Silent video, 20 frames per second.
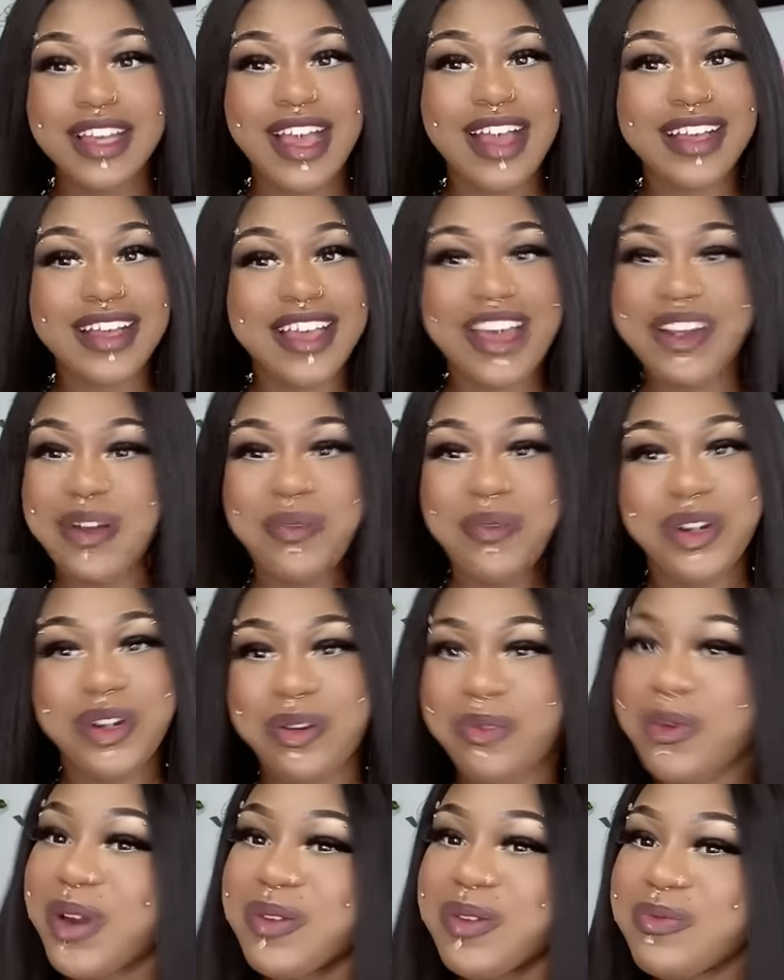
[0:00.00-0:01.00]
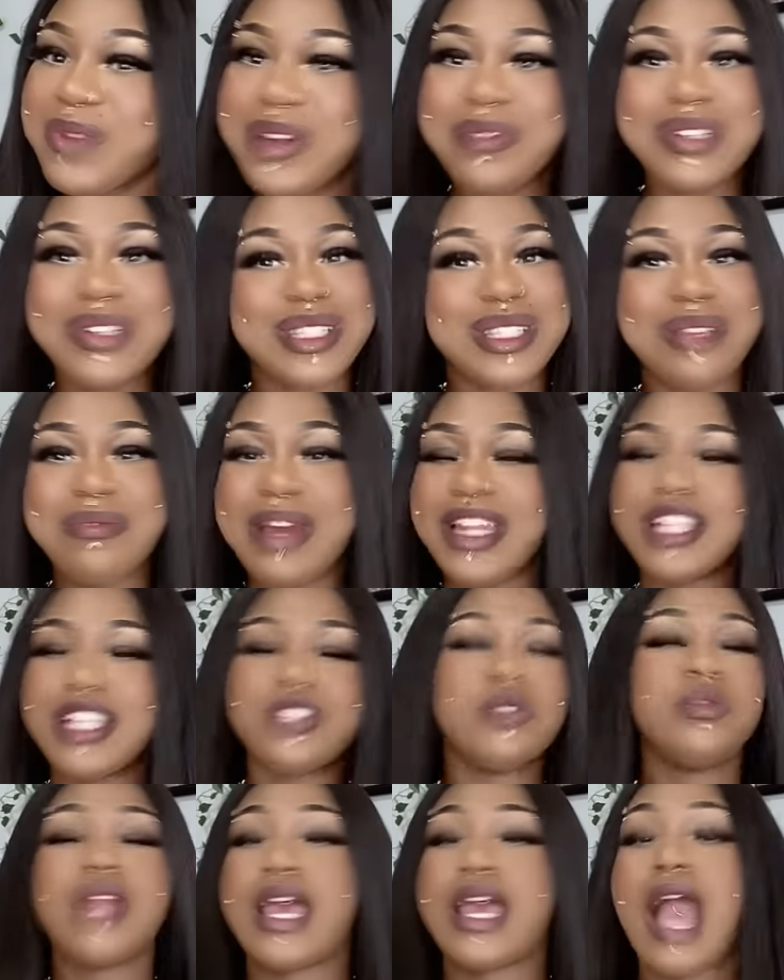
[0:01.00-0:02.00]
I kind of want to run one with somebody
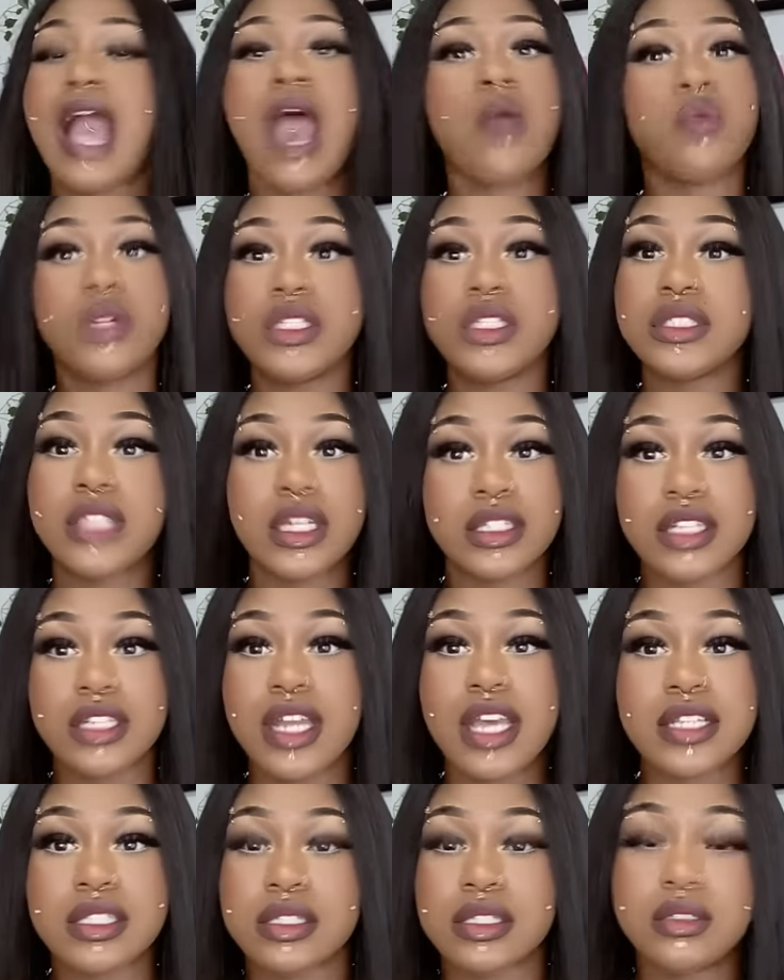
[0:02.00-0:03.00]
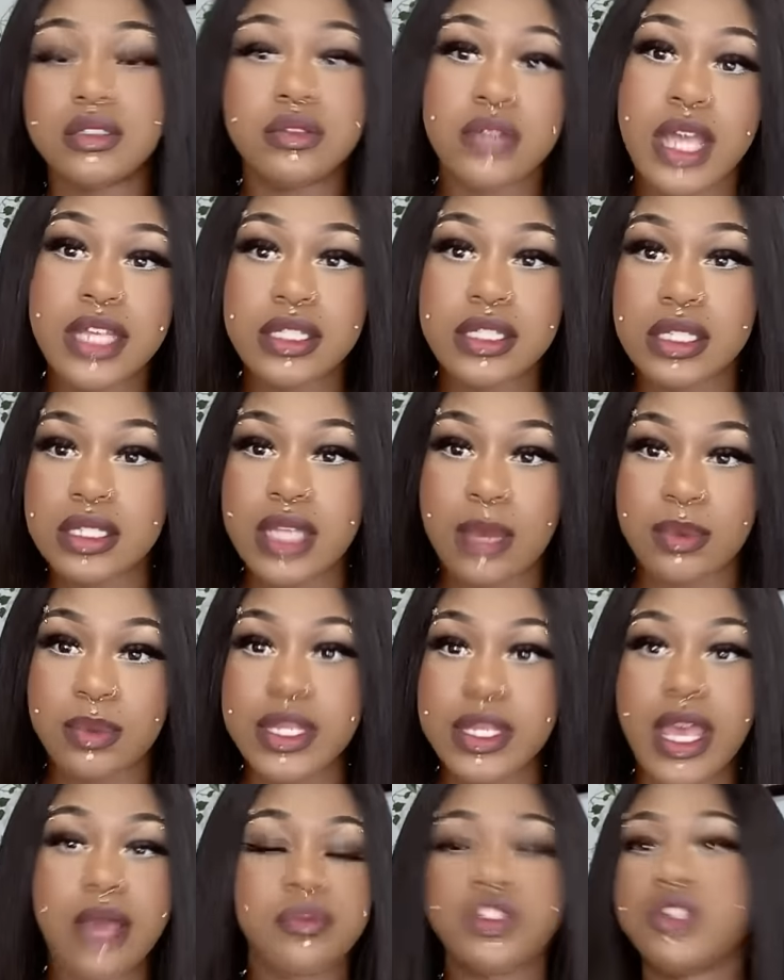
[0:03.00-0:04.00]
too. Like I really think that's that's the type of
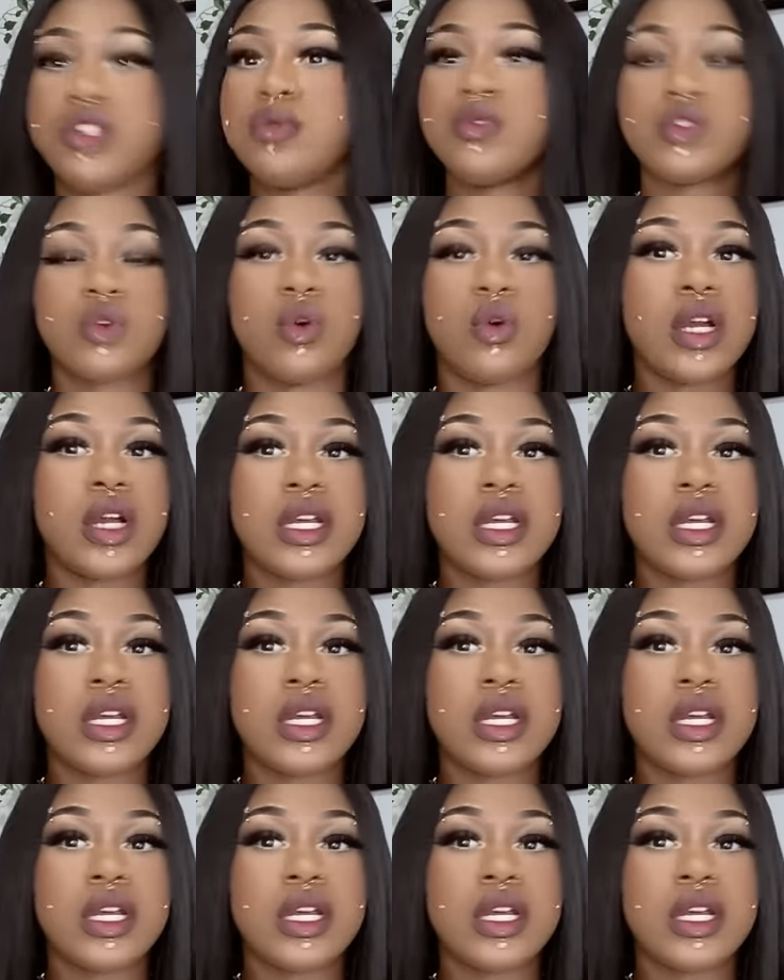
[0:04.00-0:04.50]
time she was on.